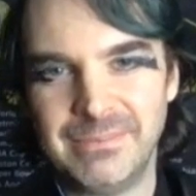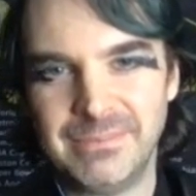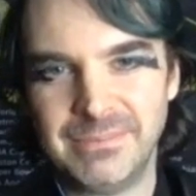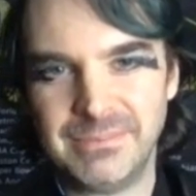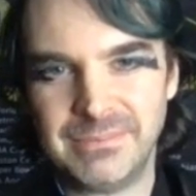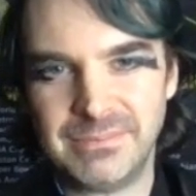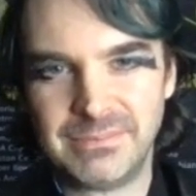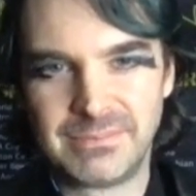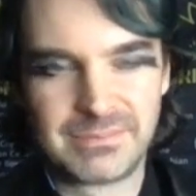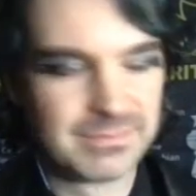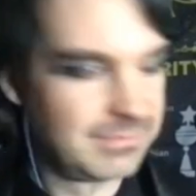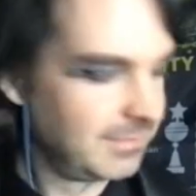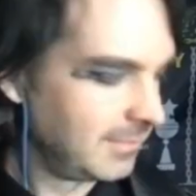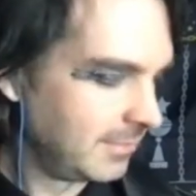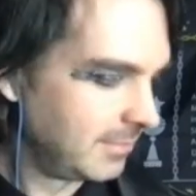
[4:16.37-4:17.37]

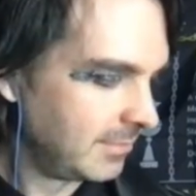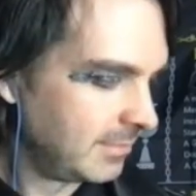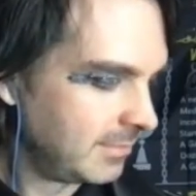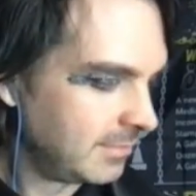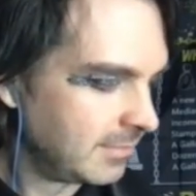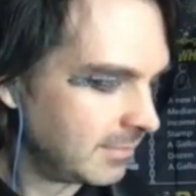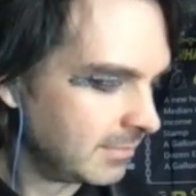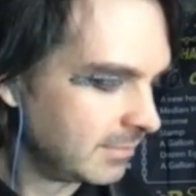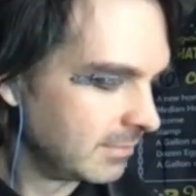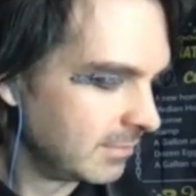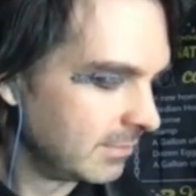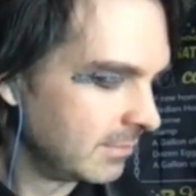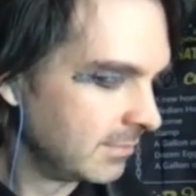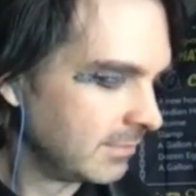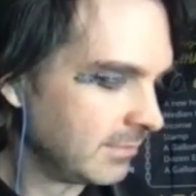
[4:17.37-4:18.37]

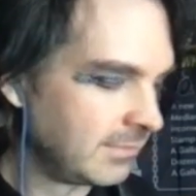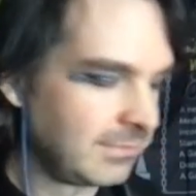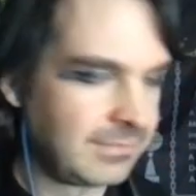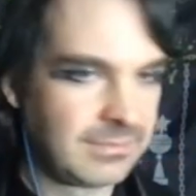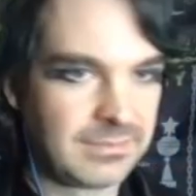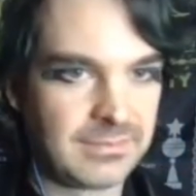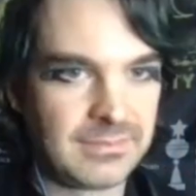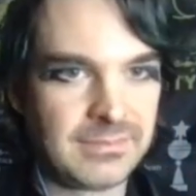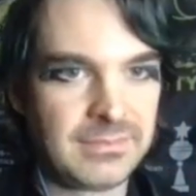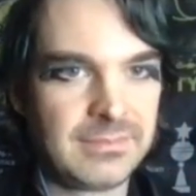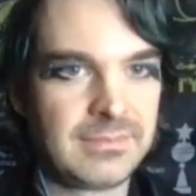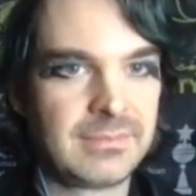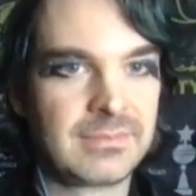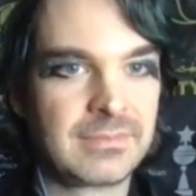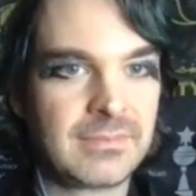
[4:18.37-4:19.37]

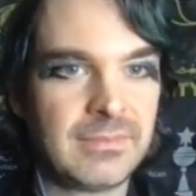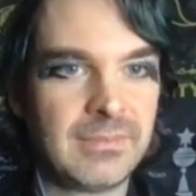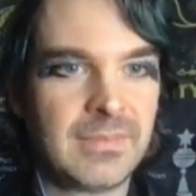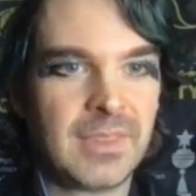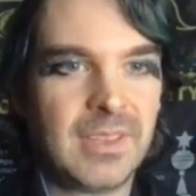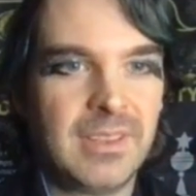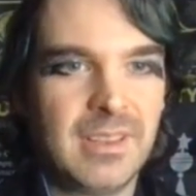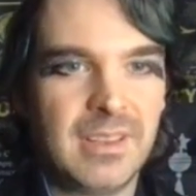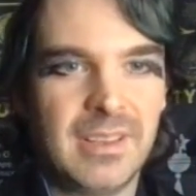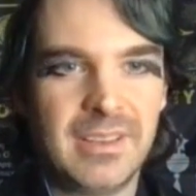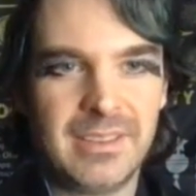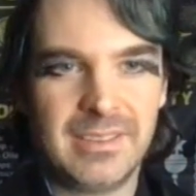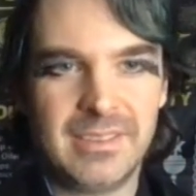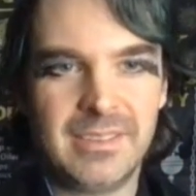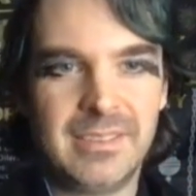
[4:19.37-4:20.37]

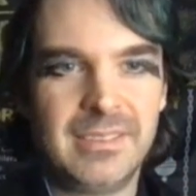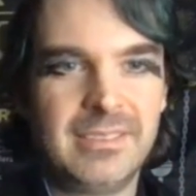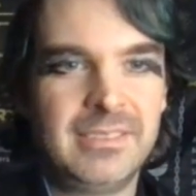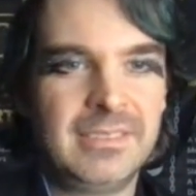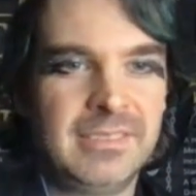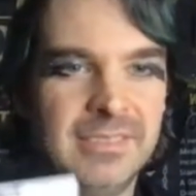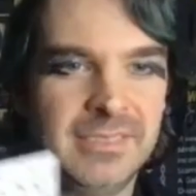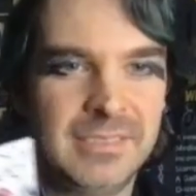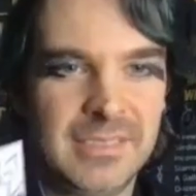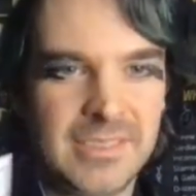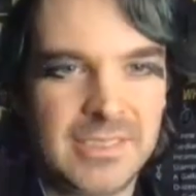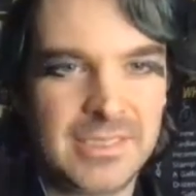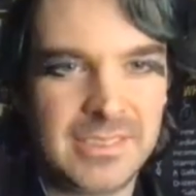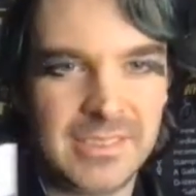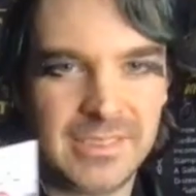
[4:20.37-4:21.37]

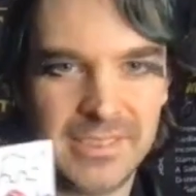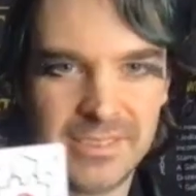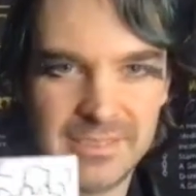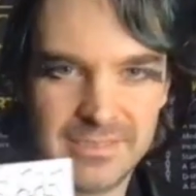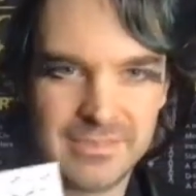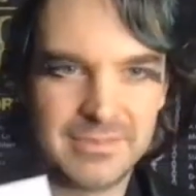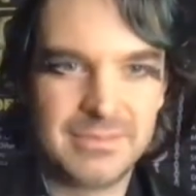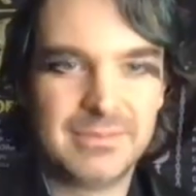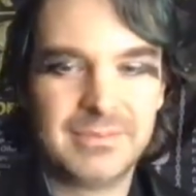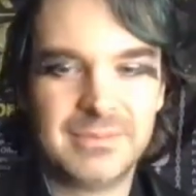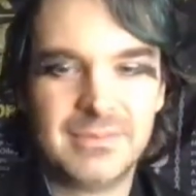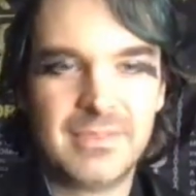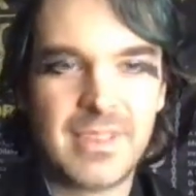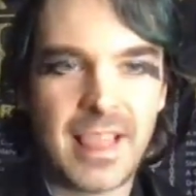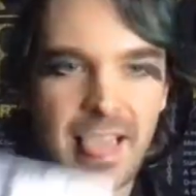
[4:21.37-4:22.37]

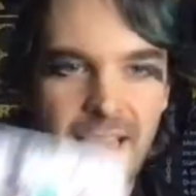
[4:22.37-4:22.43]
(silent)